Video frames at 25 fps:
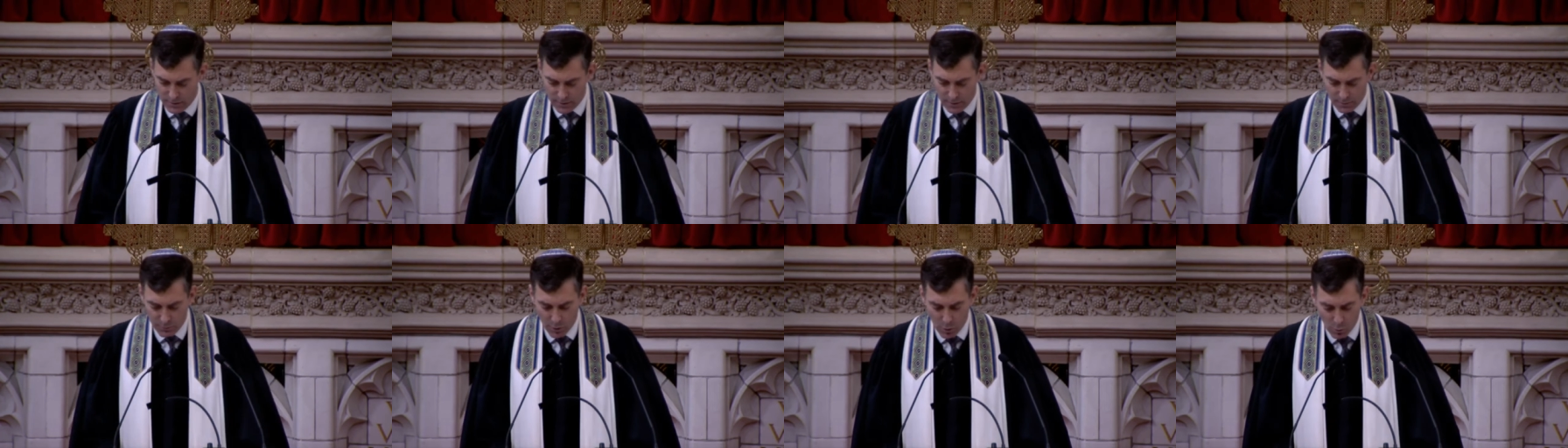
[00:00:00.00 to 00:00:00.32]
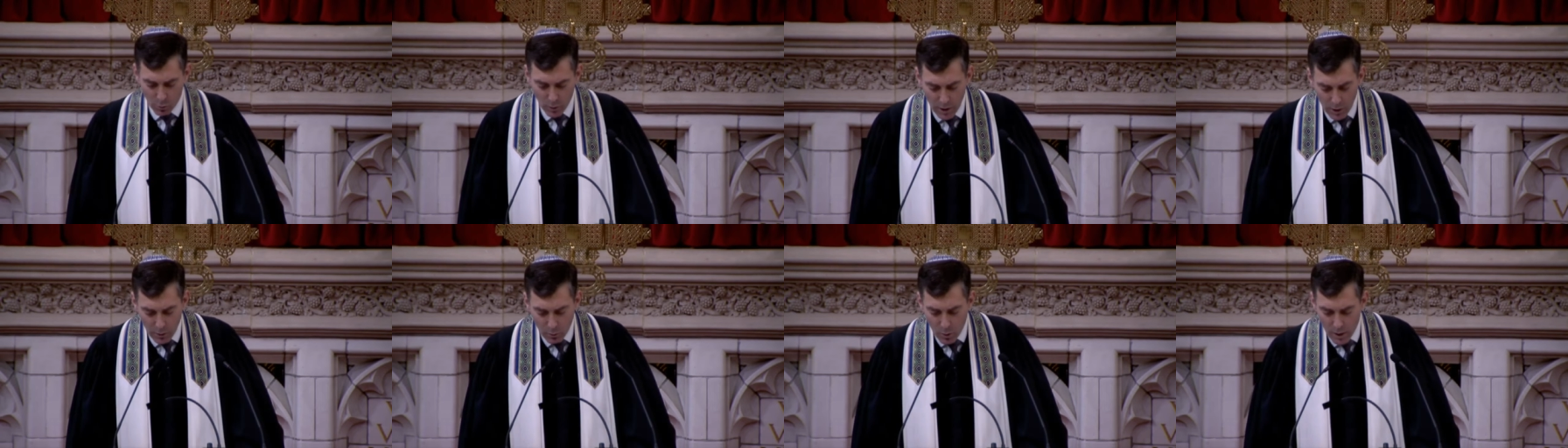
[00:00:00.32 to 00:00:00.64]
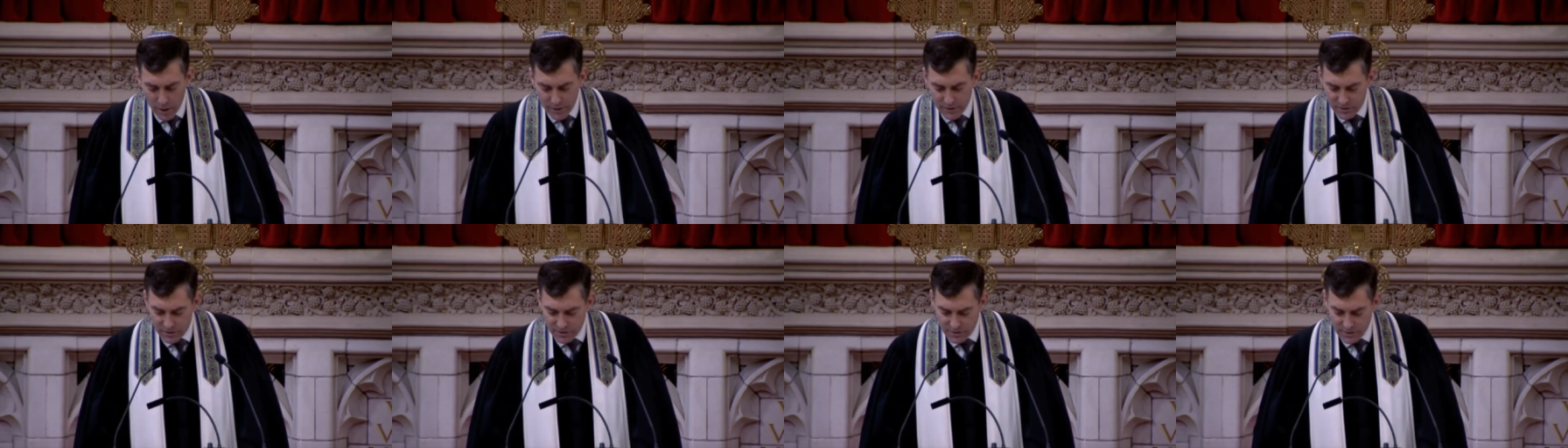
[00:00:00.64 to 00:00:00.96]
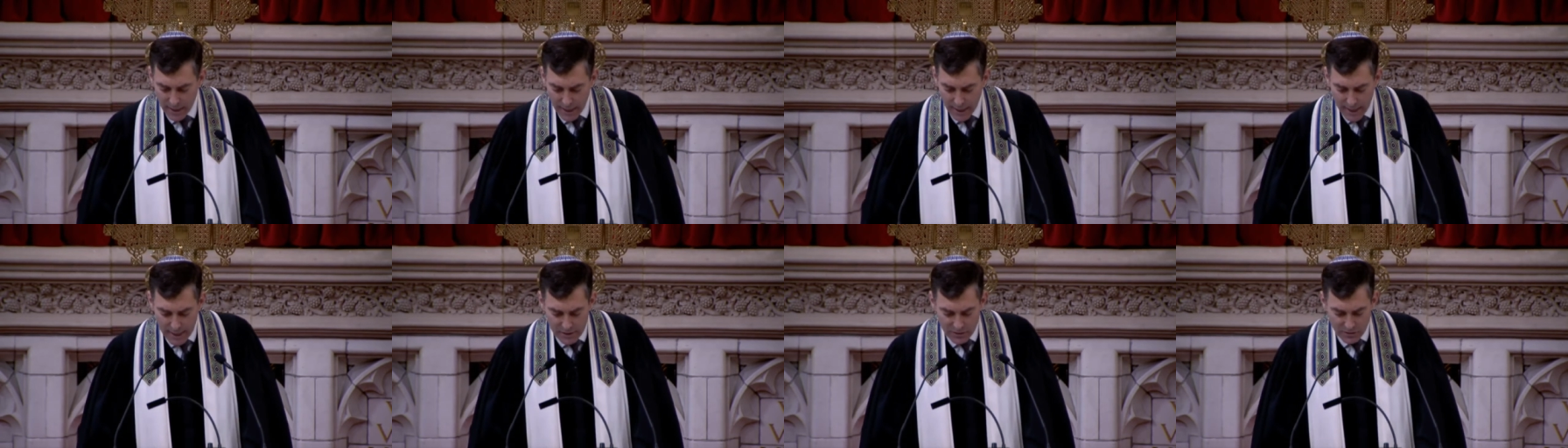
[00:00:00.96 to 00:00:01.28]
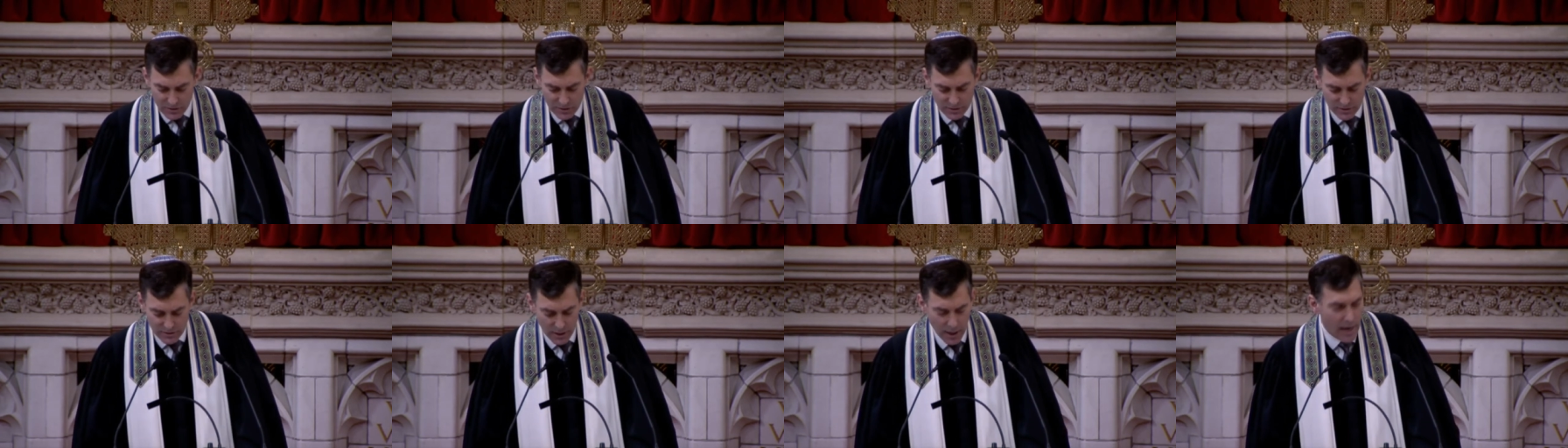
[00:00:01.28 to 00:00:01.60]
but where one
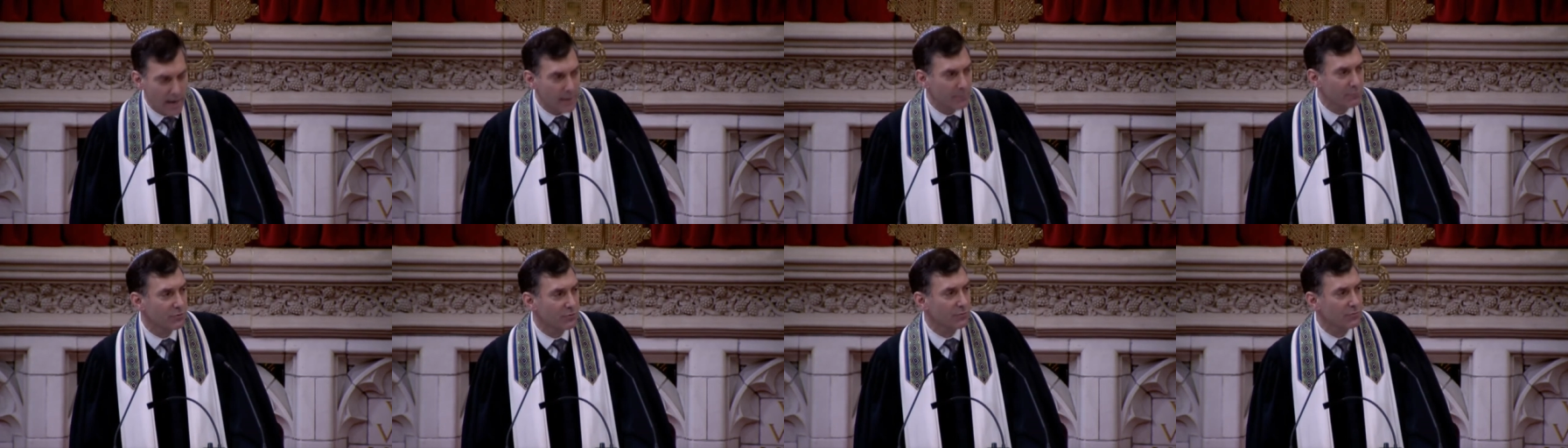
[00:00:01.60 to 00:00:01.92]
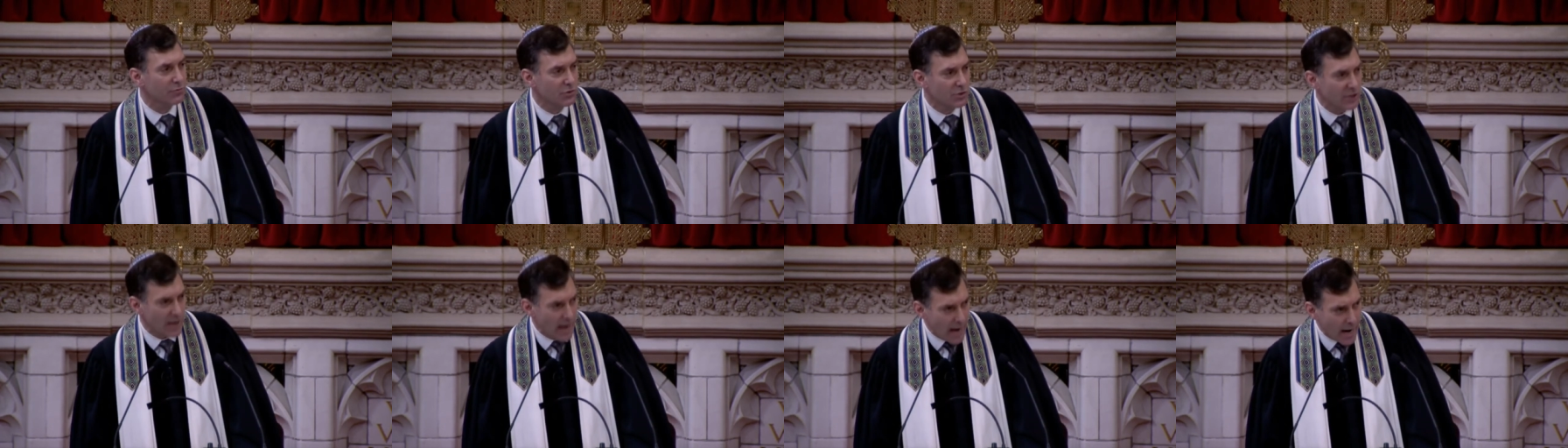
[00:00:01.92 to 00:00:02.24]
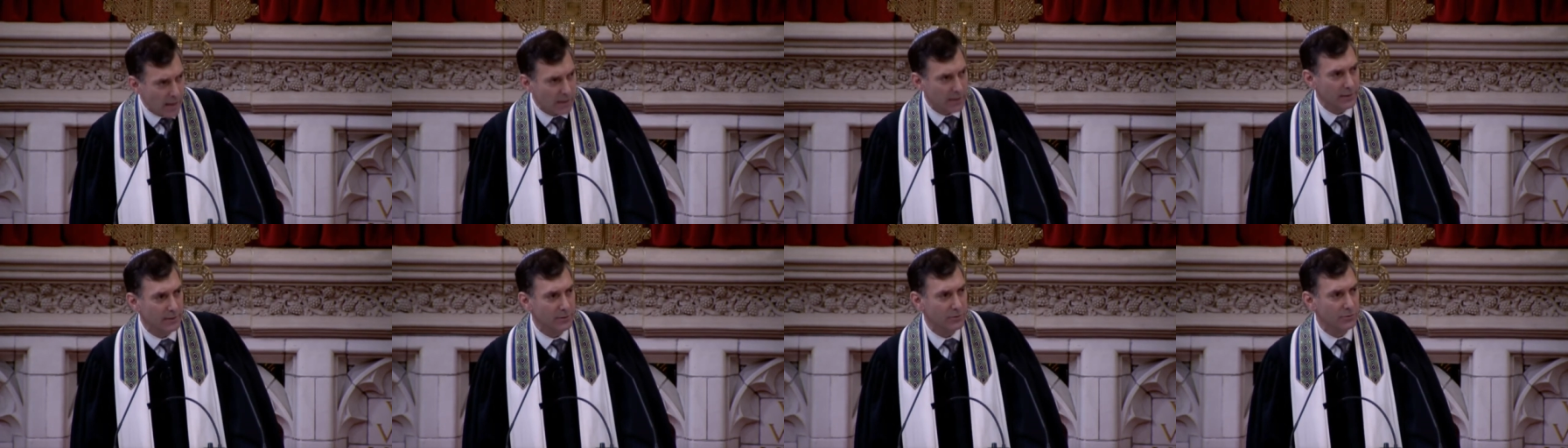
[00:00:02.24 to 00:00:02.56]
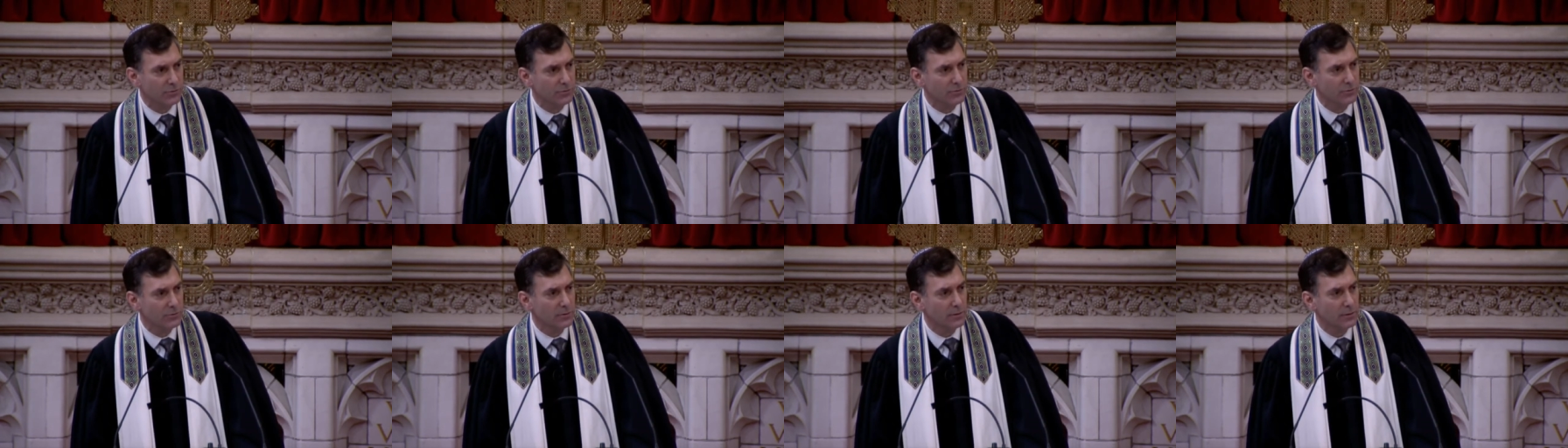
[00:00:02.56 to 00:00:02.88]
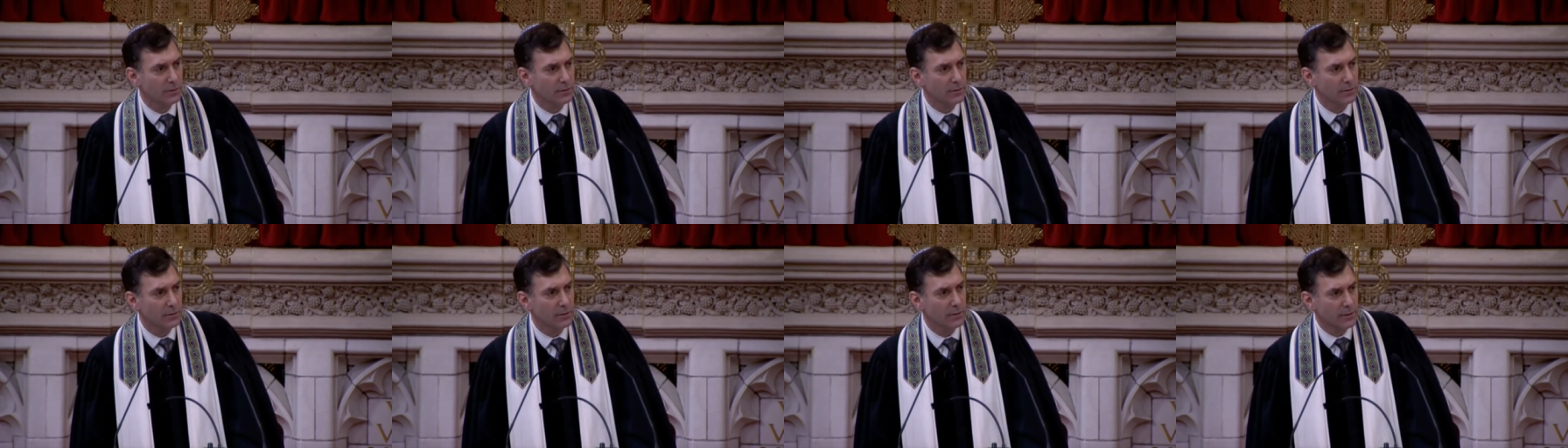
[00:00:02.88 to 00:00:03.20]
stands at times of challenge
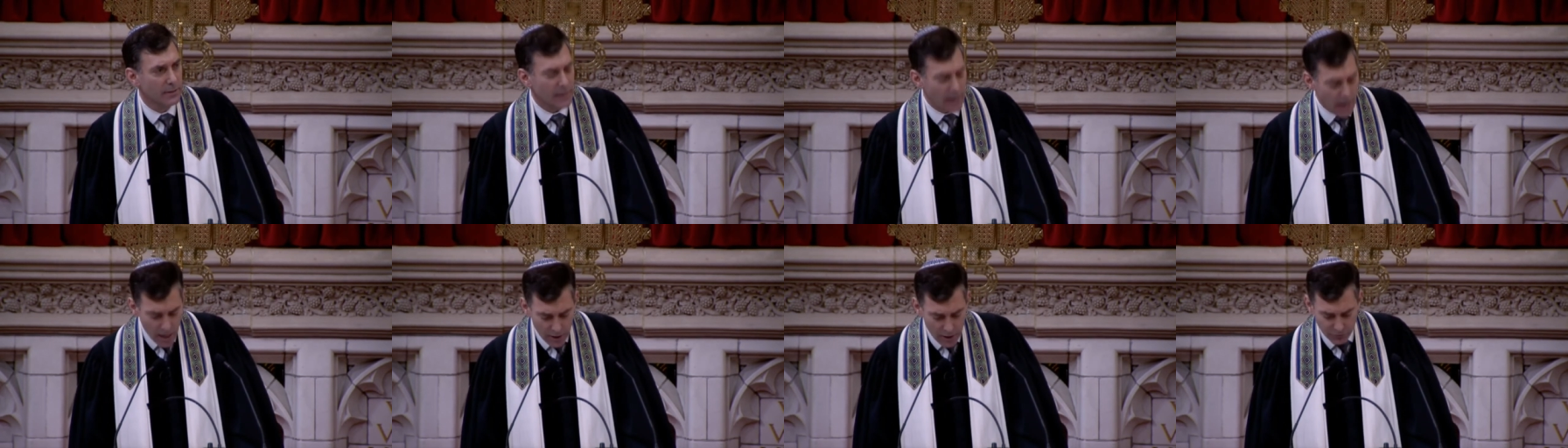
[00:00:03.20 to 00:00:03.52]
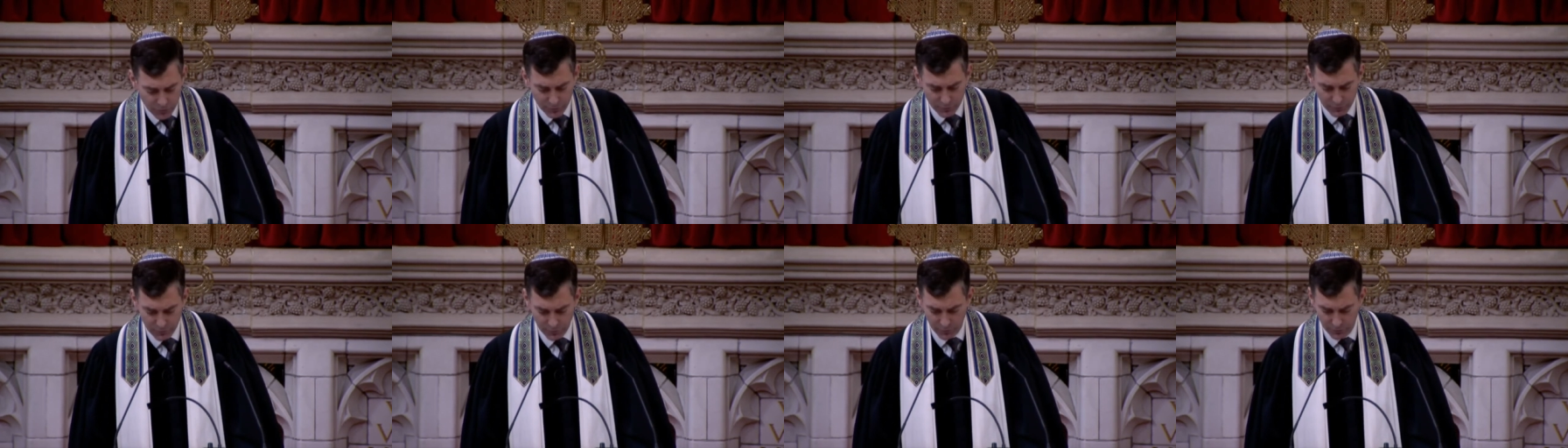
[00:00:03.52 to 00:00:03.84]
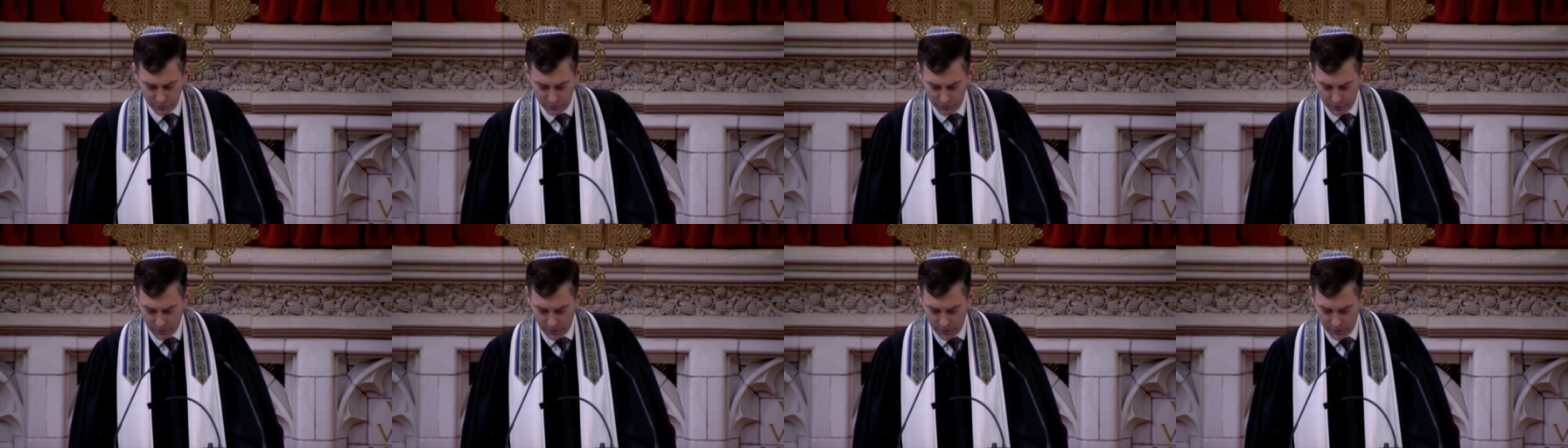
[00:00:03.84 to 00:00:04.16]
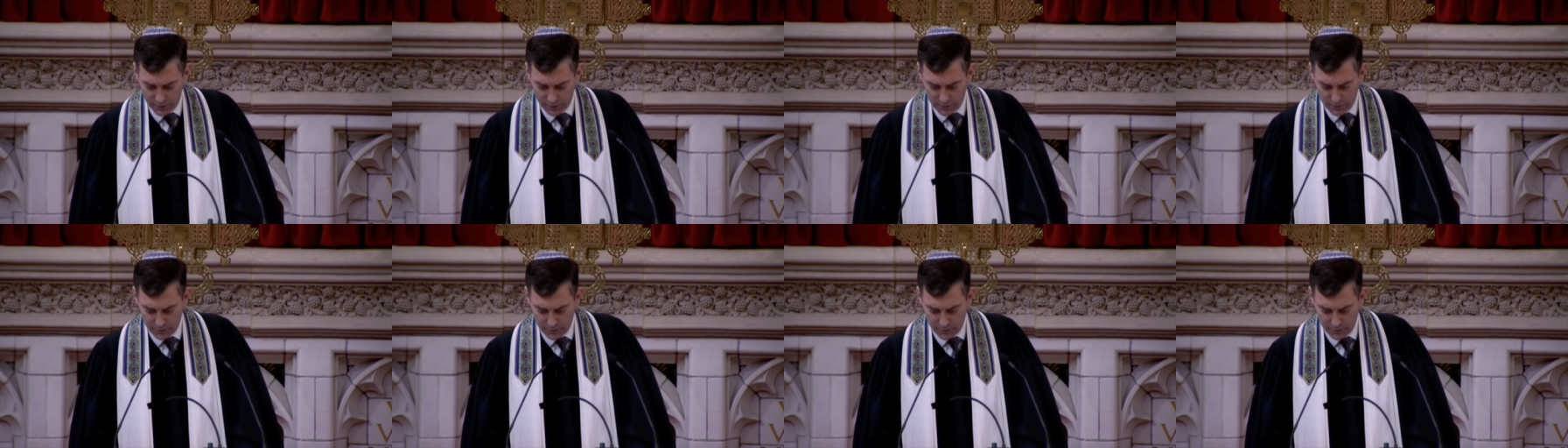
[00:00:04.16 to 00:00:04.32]
and controversy.